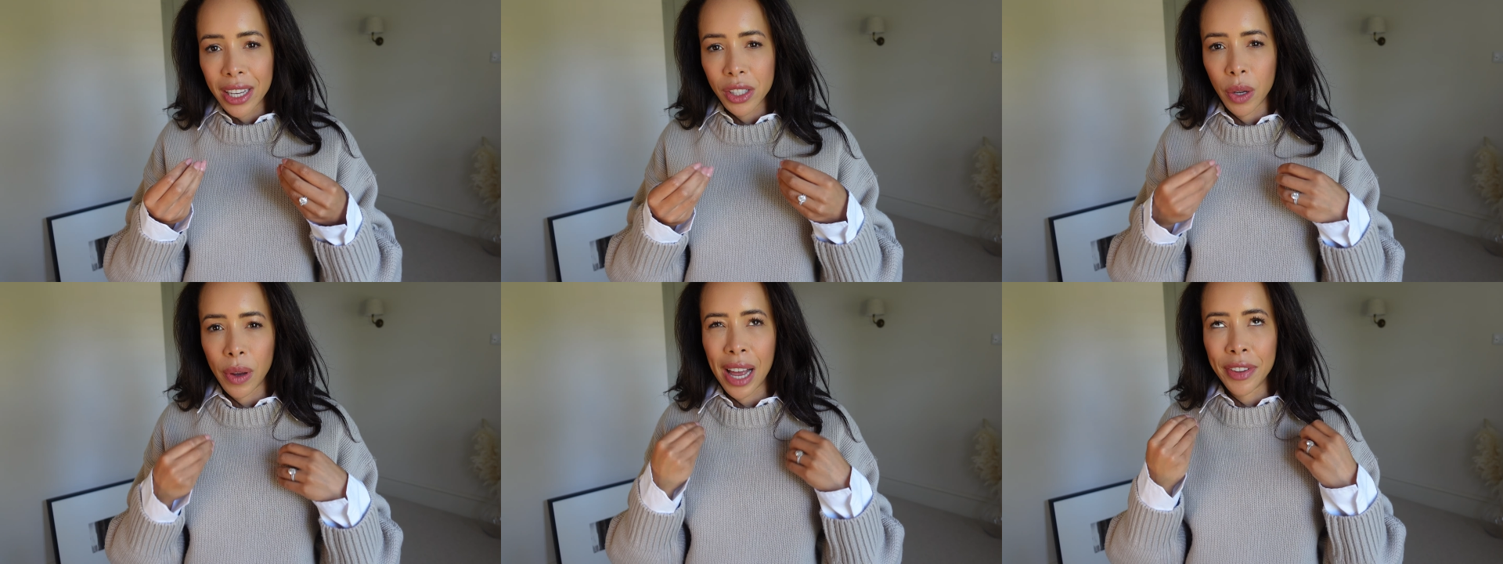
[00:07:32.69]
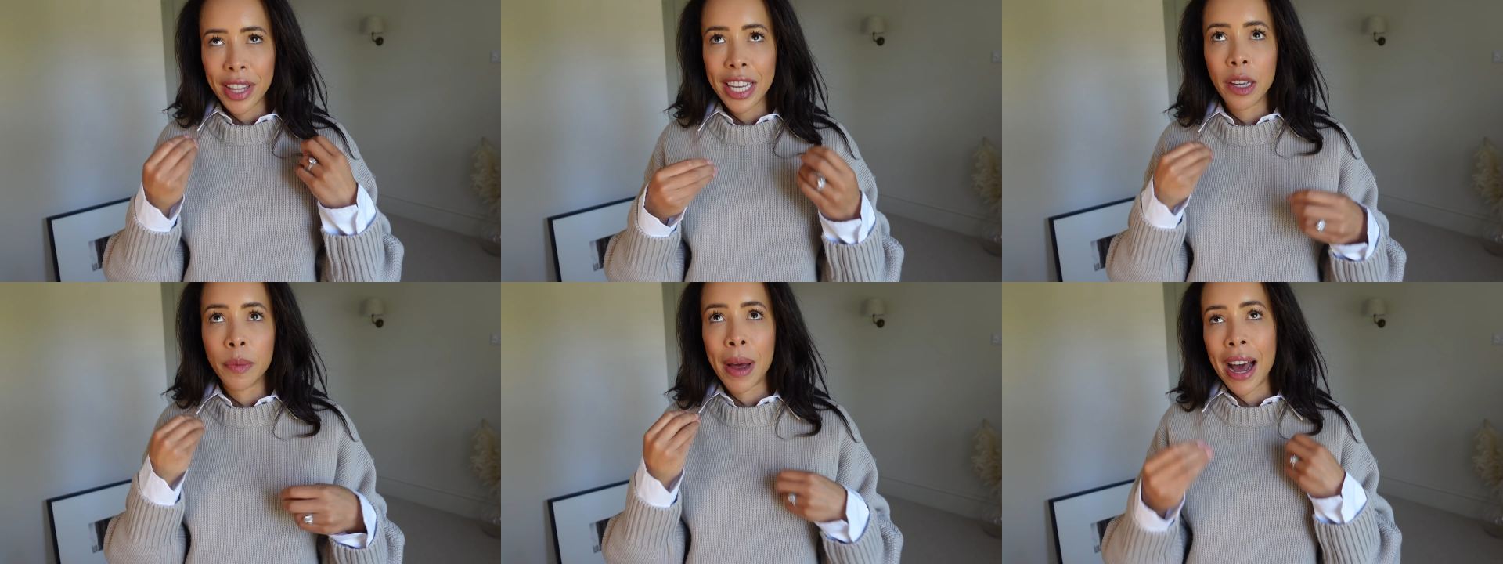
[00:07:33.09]
So
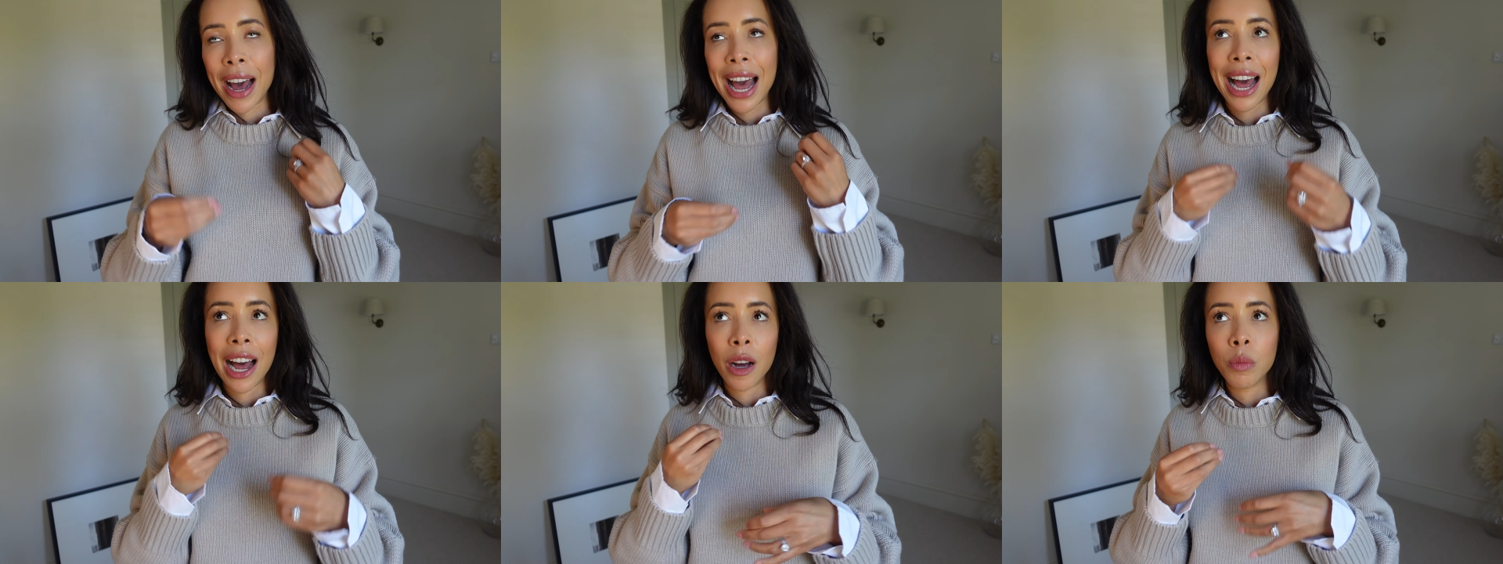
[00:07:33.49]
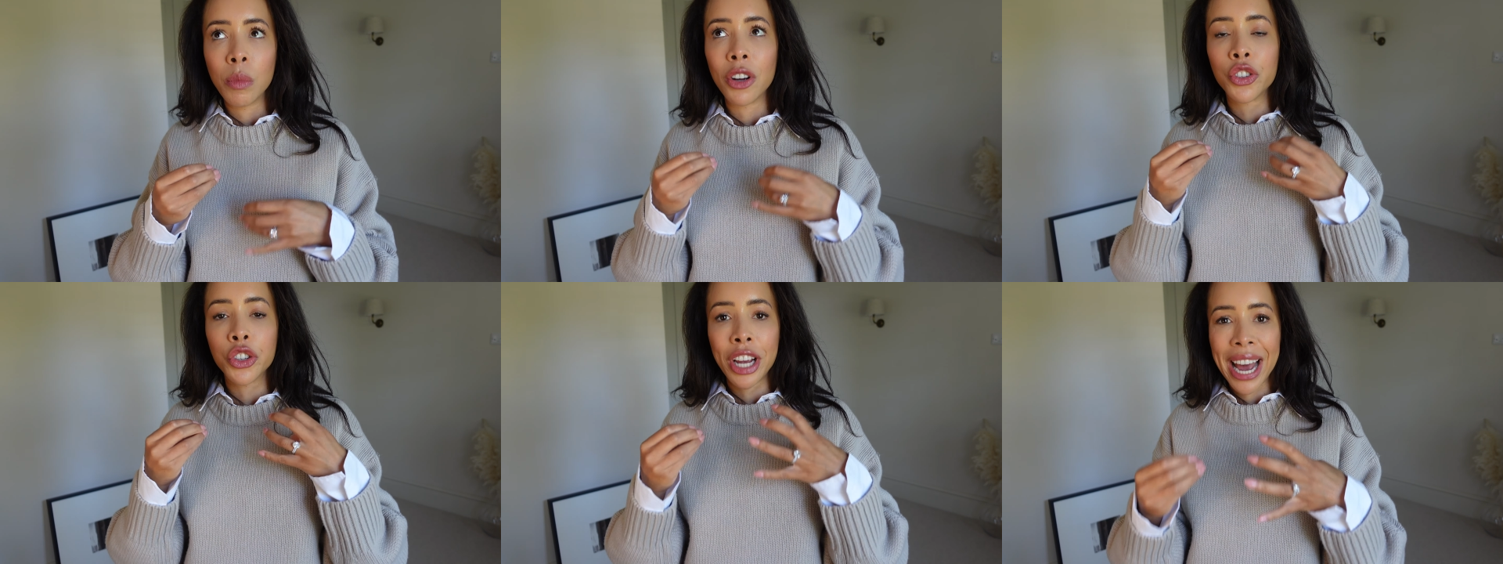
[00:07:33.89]
think about how
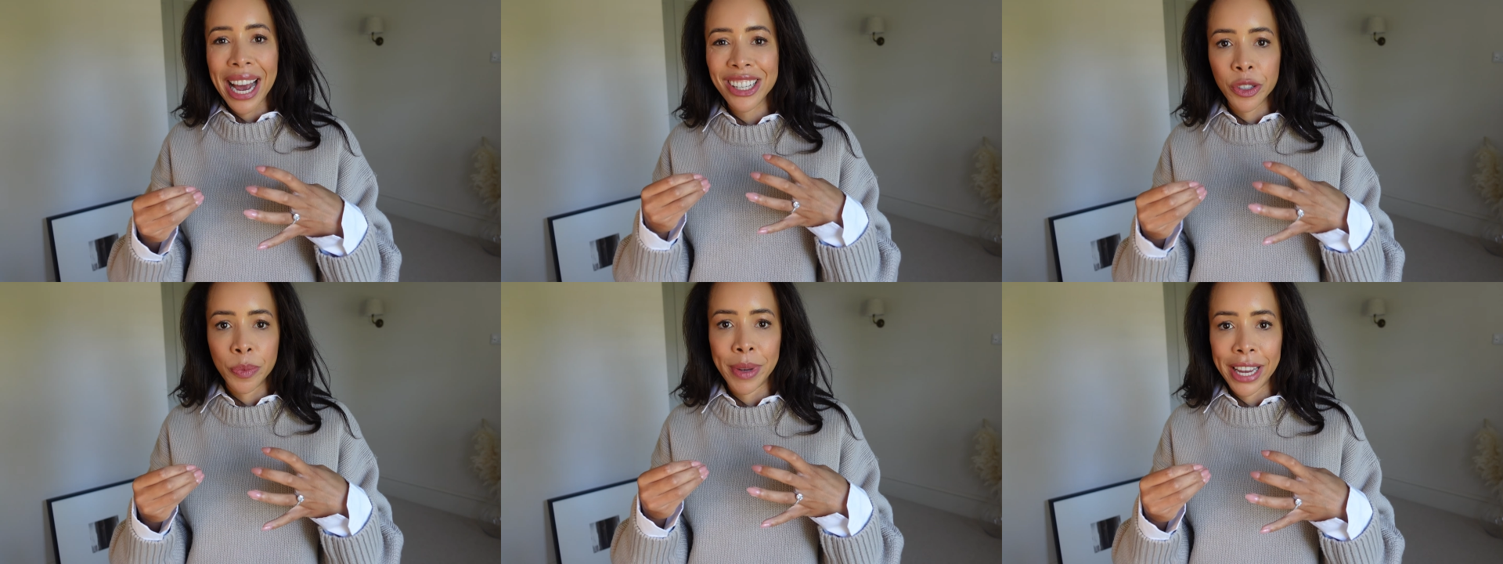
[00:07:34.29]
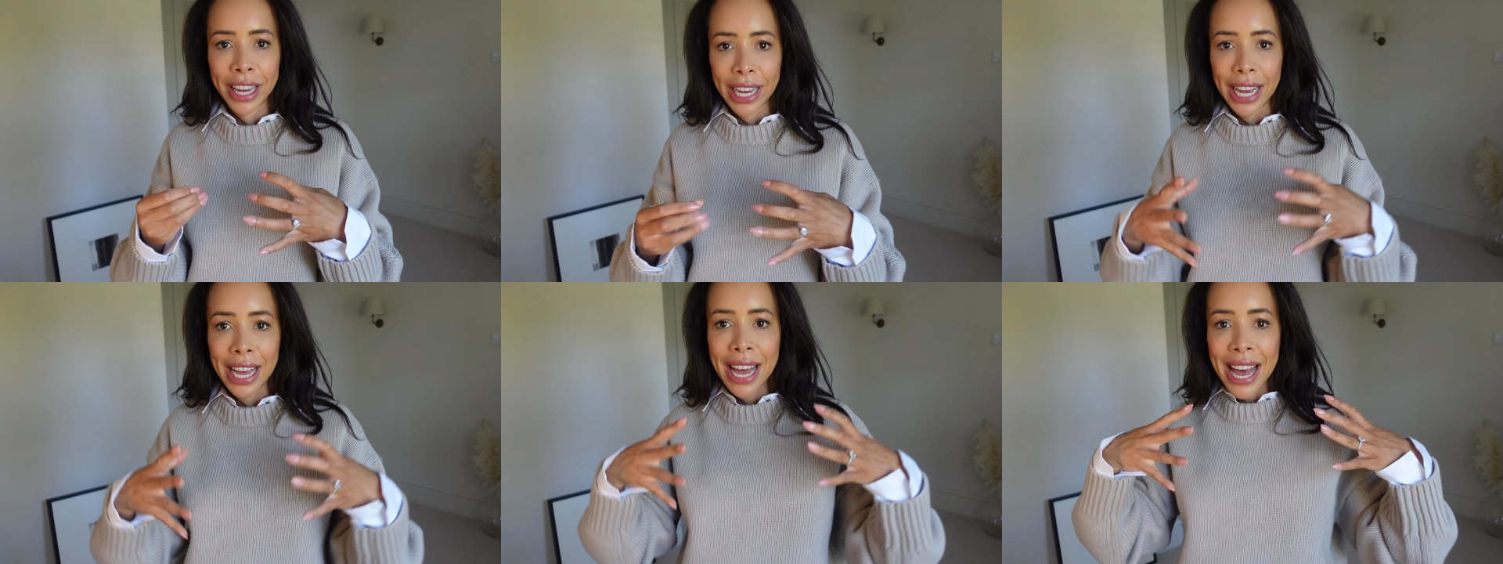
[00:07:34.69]
much
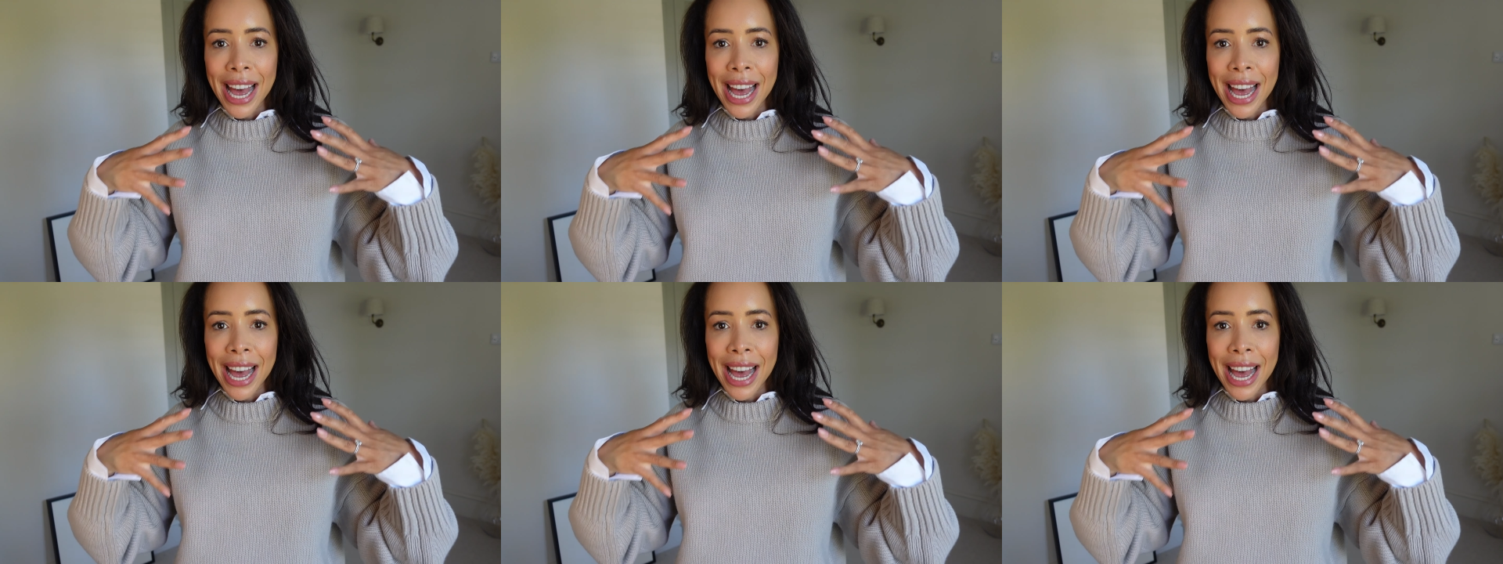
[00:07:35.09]
cashmere